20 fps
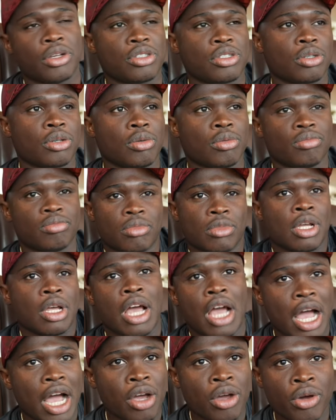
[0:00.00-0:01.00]
So
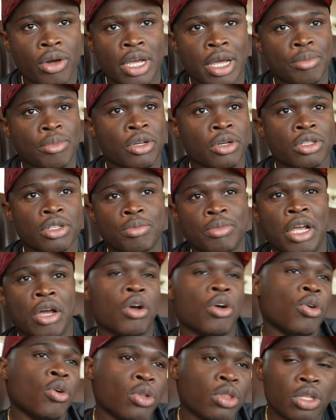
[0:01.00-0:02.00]
I'll go, I'm not going to be like,
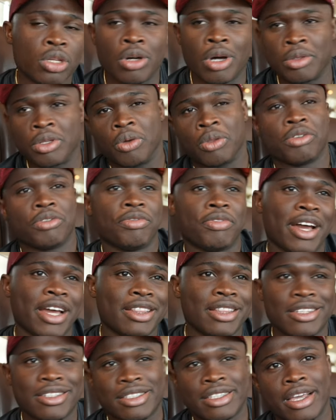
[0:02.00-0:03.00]
oh, no, I don't want to
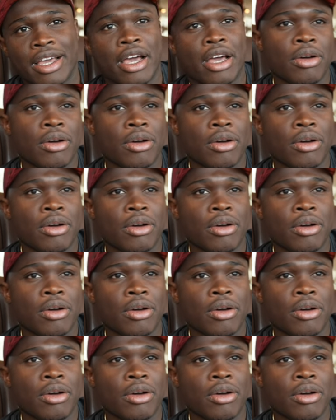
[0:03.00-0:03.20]
fight this guy.